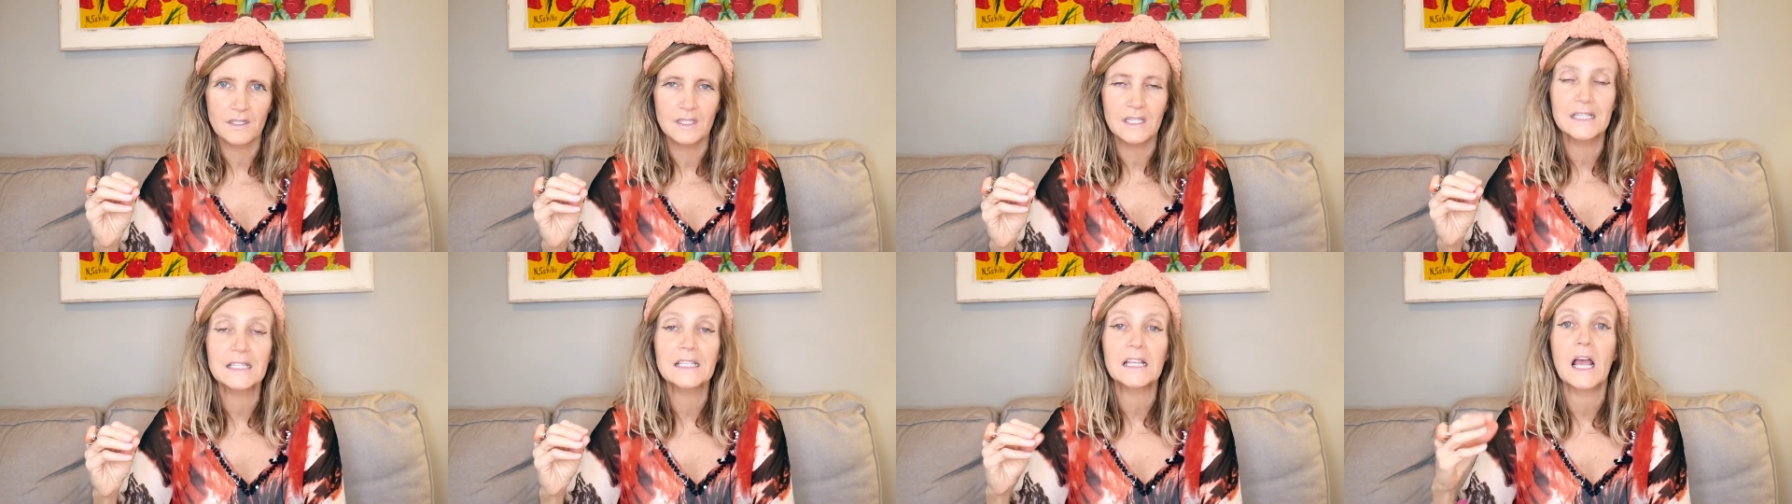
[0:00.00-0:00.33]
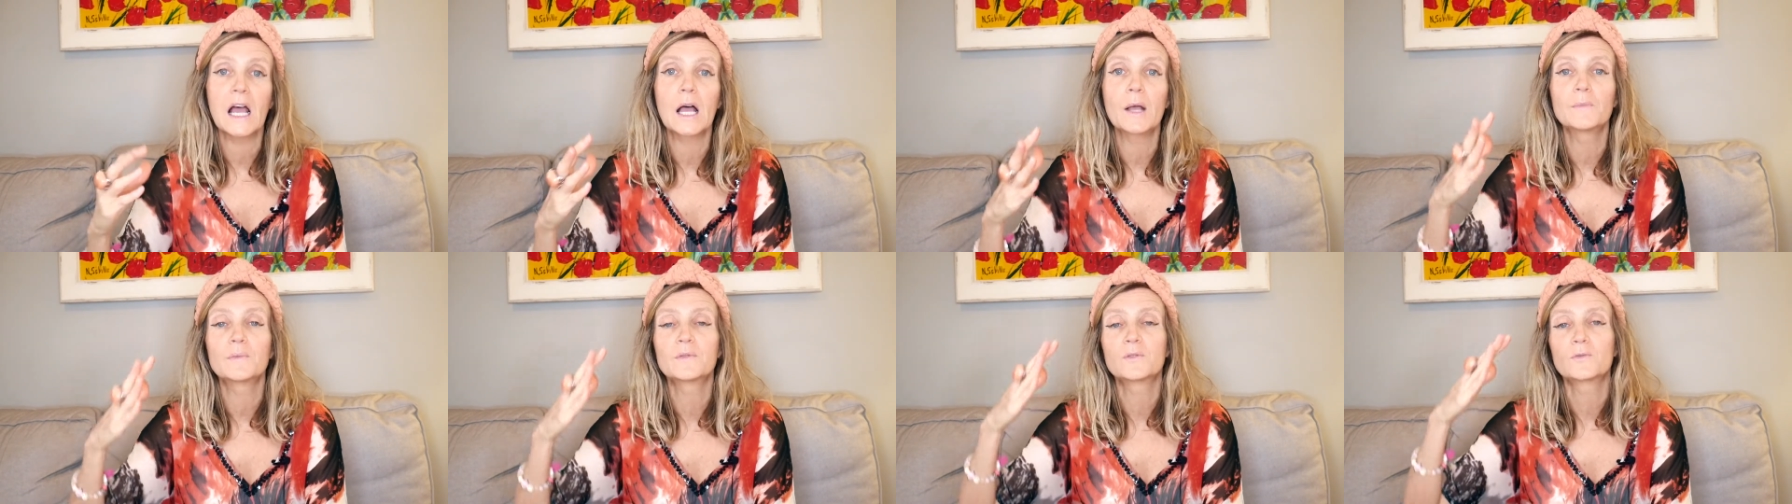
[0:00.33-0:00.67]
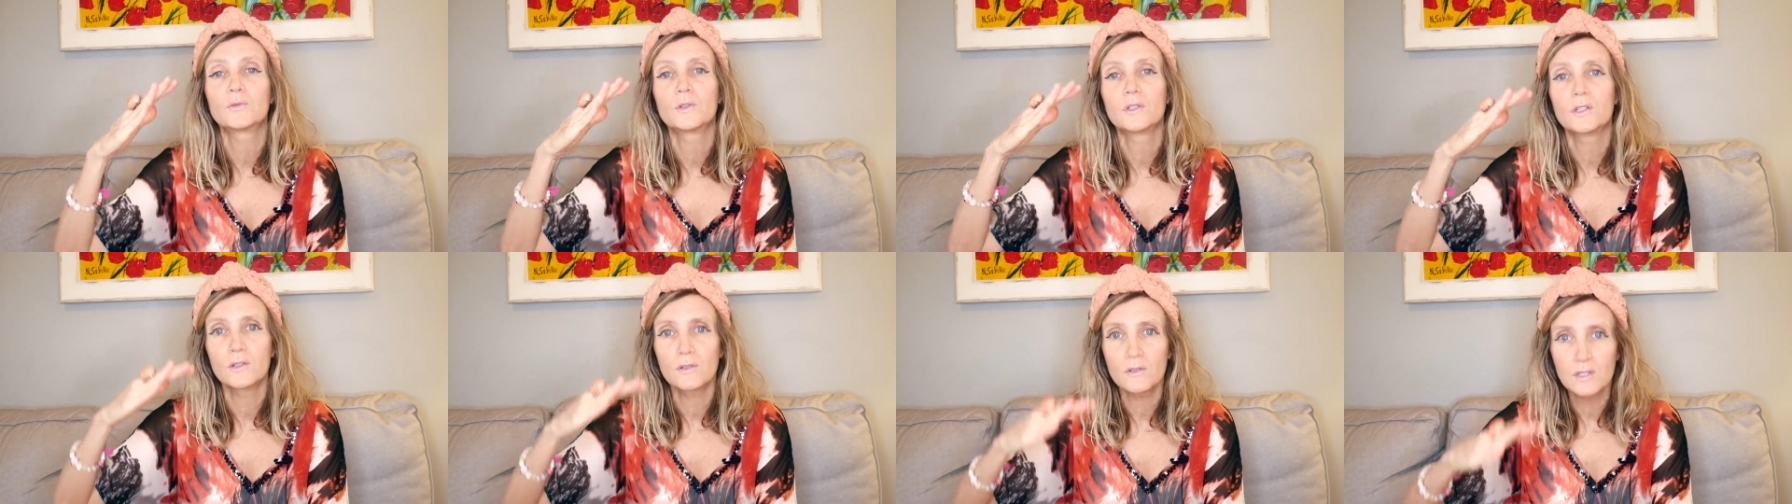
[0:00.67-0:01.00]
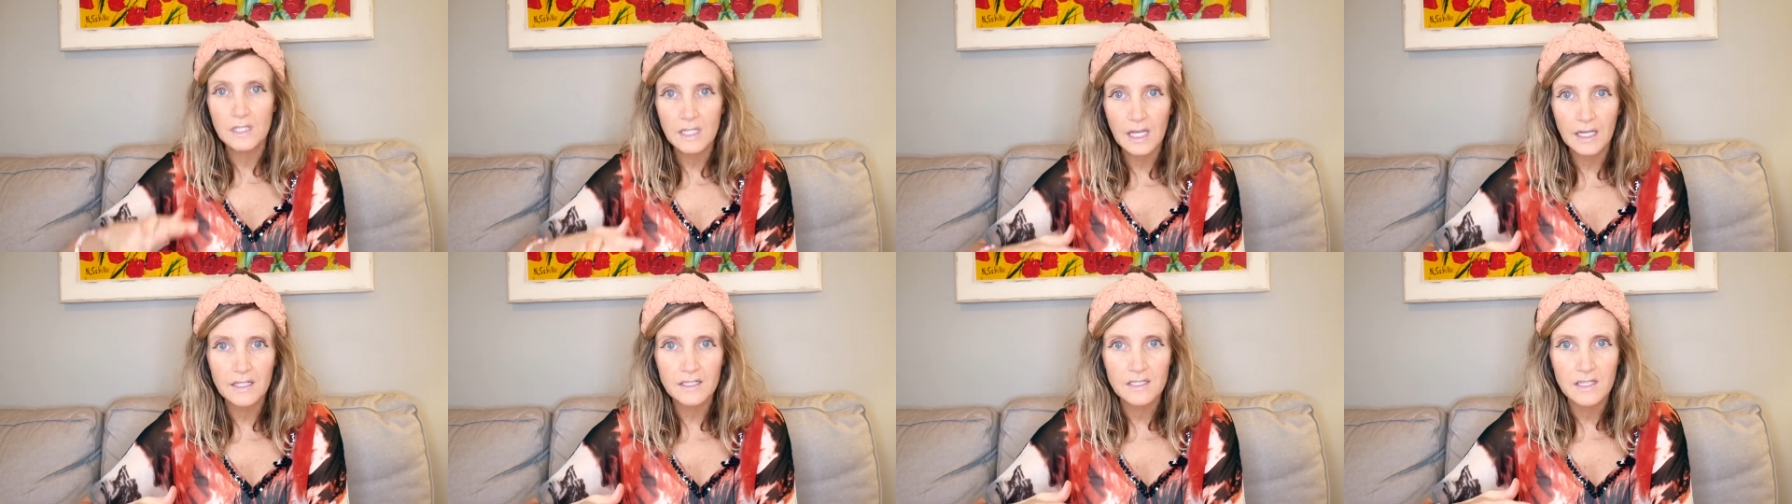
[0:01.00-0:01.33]
This helps
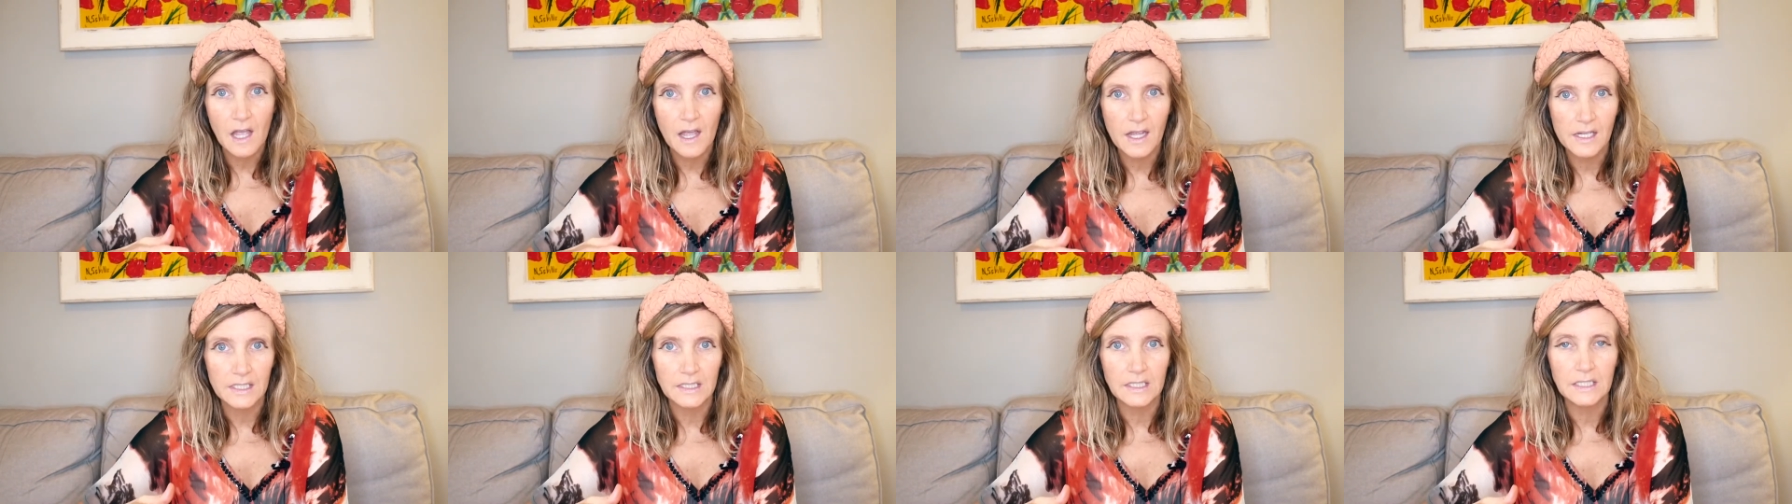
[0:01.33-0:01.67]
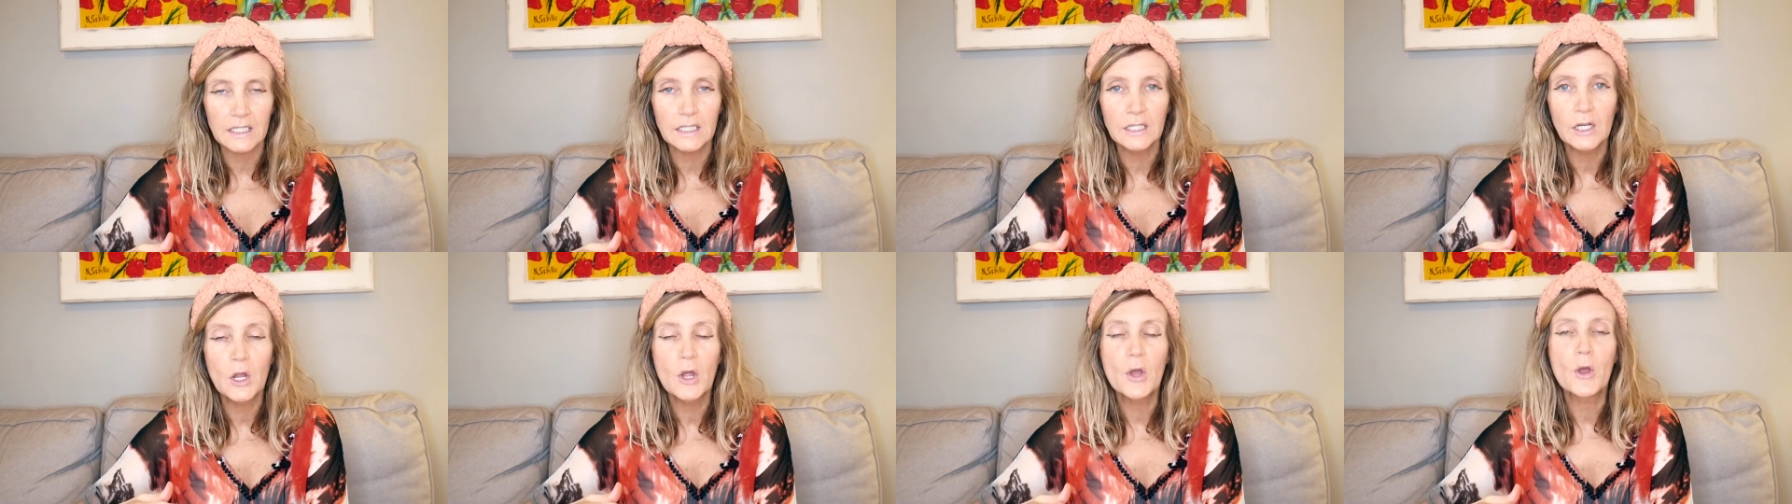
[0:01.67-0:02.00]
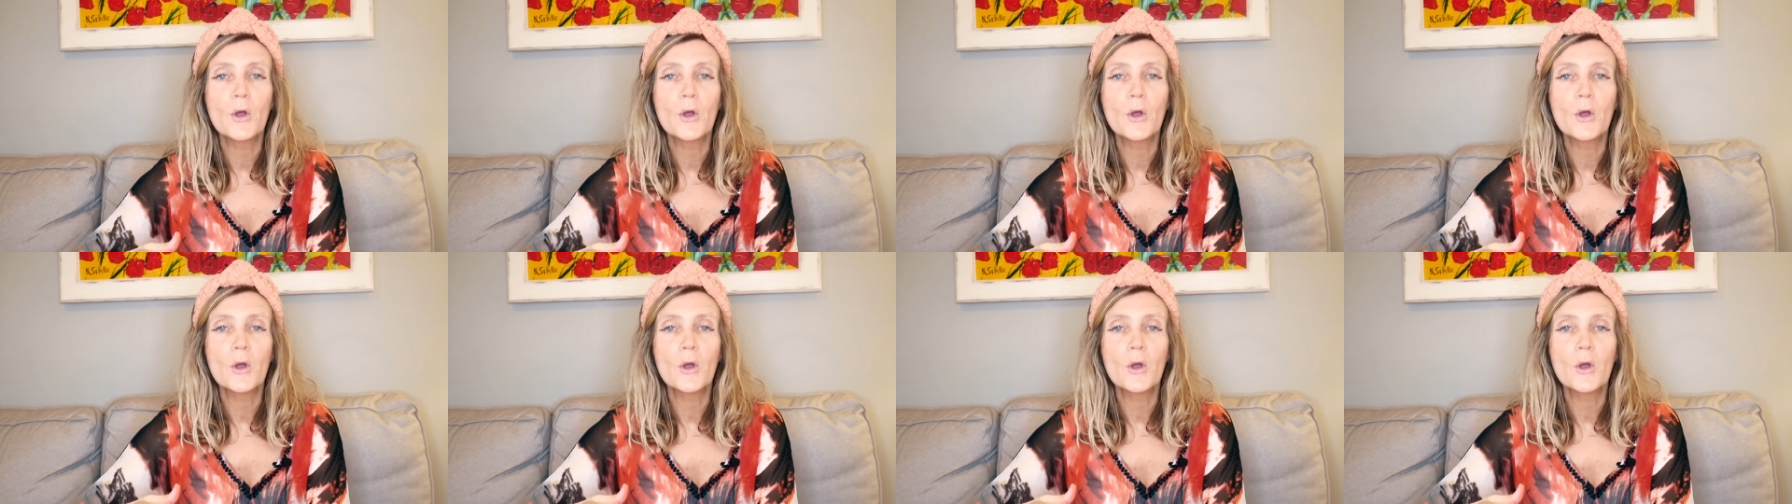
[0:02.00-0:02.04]
reduce the anxiety